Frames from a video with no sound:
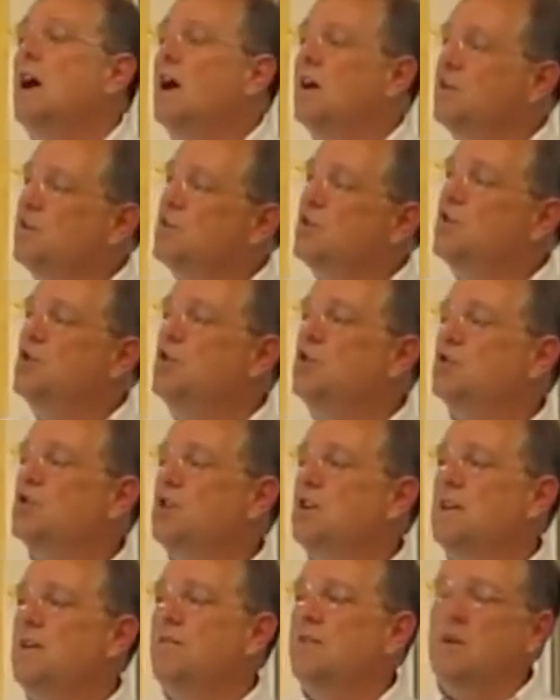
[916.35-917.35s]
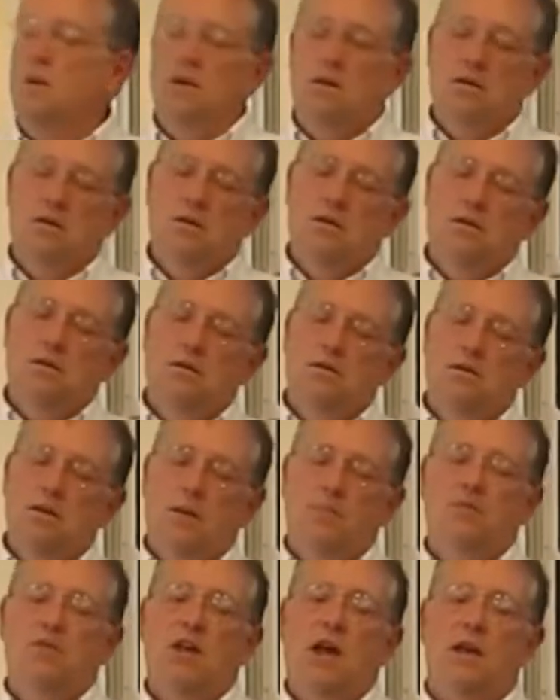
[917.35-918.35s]
a significant
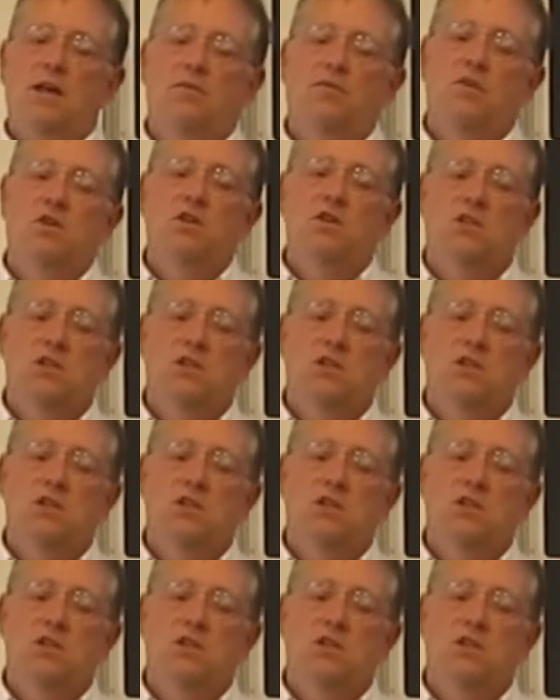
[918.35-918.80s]
subset of the